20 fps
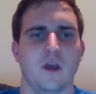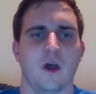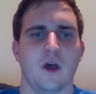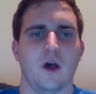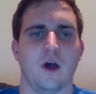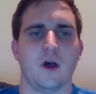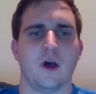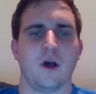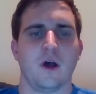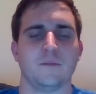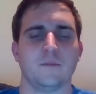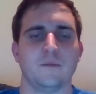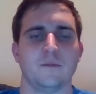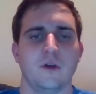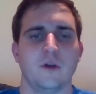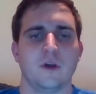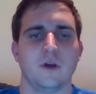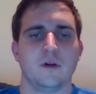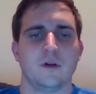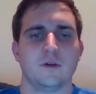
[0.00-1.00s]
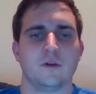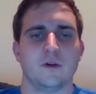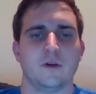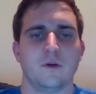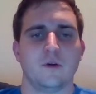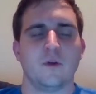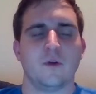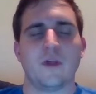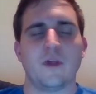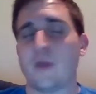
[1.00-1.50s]
Um,
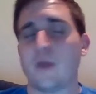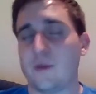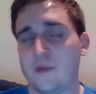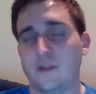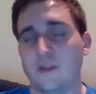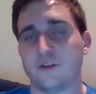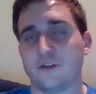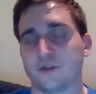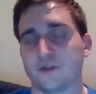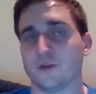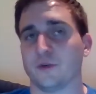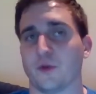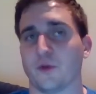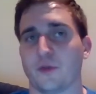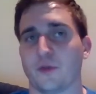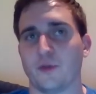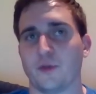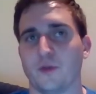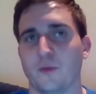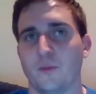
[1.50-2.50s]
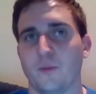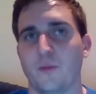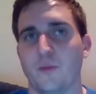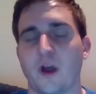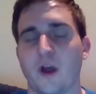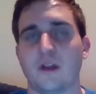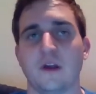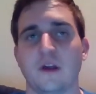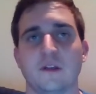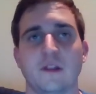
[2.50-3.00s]
well, that may be the truth,
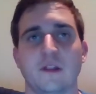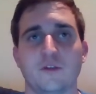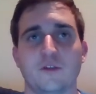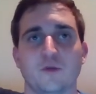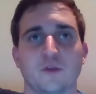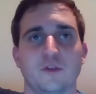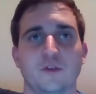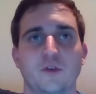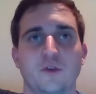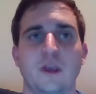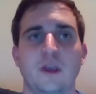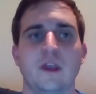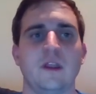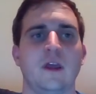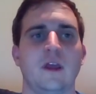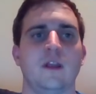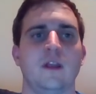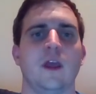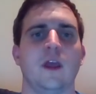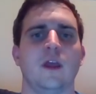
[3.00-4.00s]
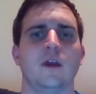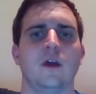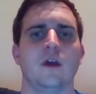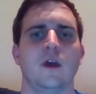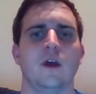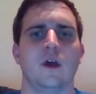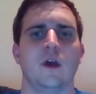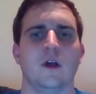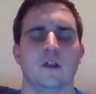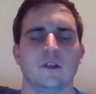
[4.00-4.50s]
but unless we're doing it in a
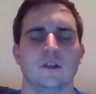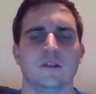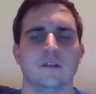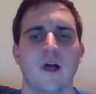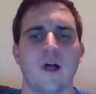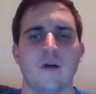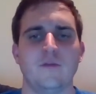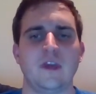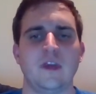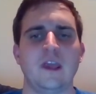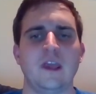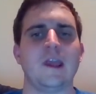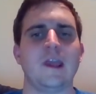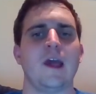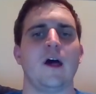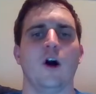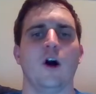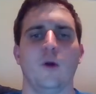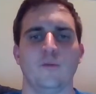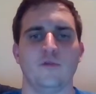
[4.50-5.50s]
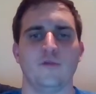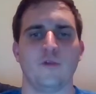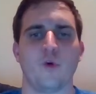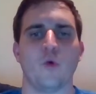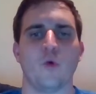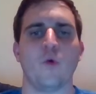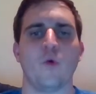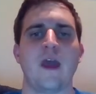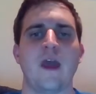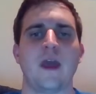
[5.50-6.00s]
loving,
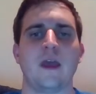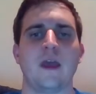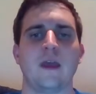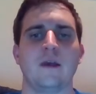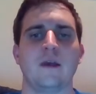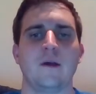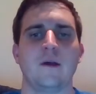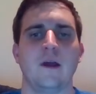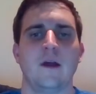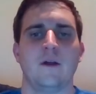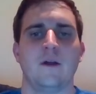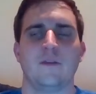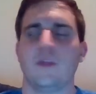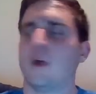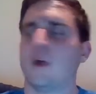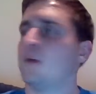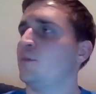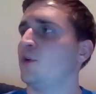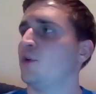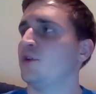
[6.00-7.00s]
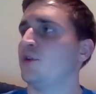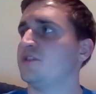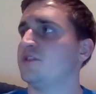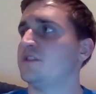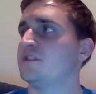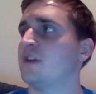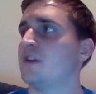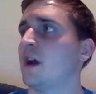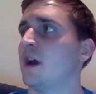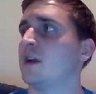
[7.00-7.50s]
helpful way, that
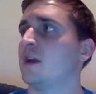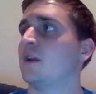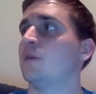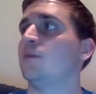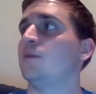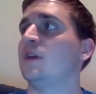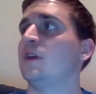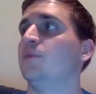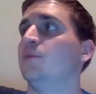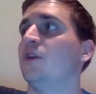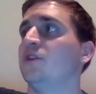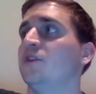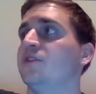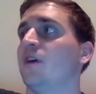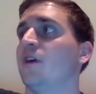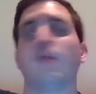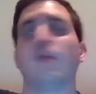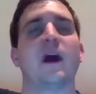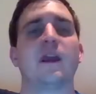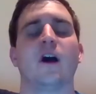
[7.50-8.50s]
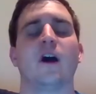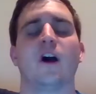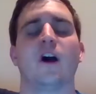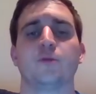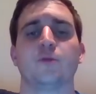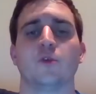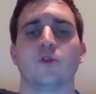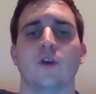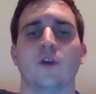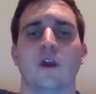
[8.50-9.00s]
person's not going to be built up by
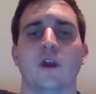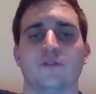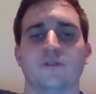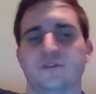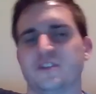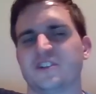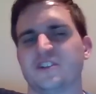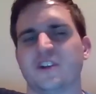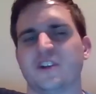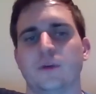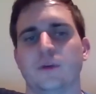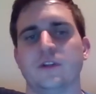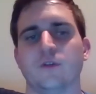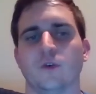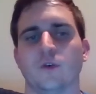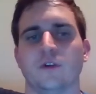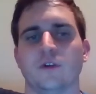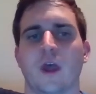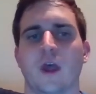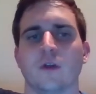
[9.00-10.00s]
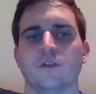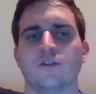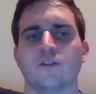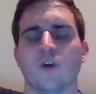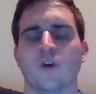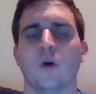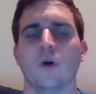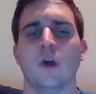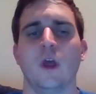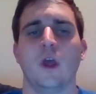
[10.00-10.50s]
gospel grace. They're just going to be torn down.
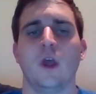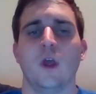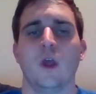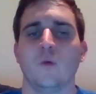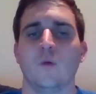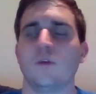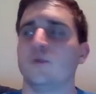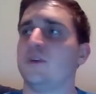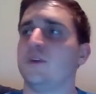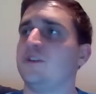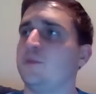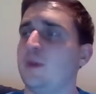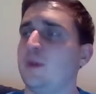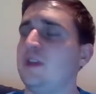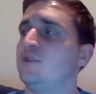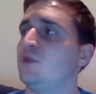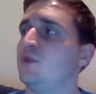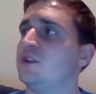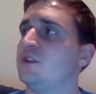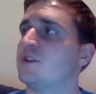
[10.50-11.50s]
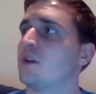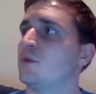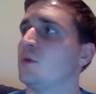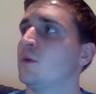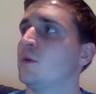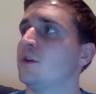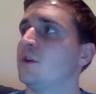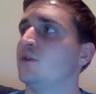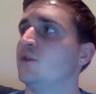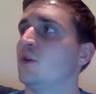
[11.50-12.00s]
So when we speak to each other, we
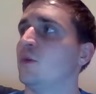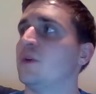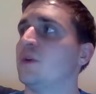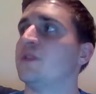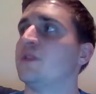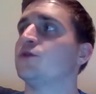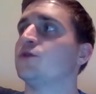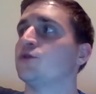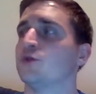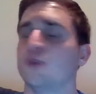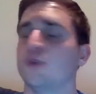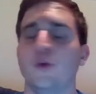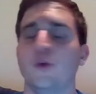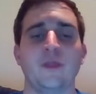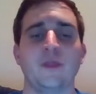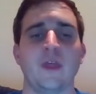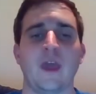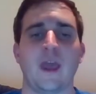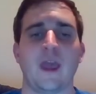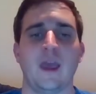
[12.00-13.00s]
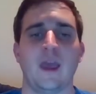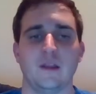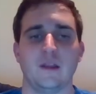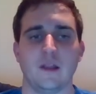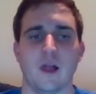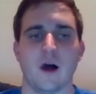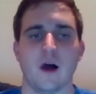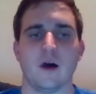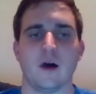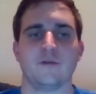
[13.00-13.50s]
want to do it with truth and
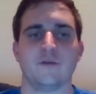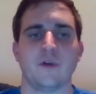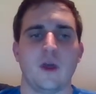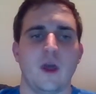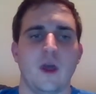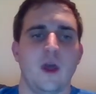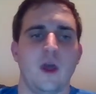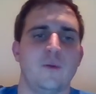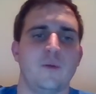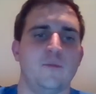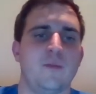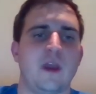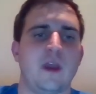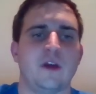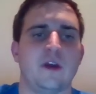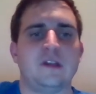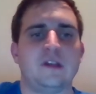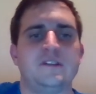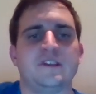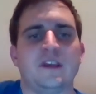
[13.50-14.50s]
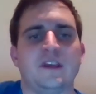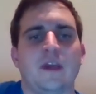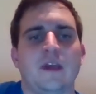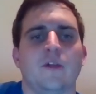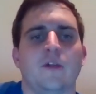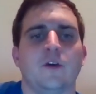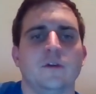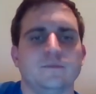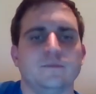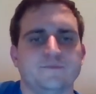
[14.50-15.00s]
love married
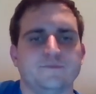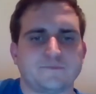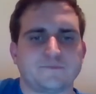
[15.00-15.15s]
together.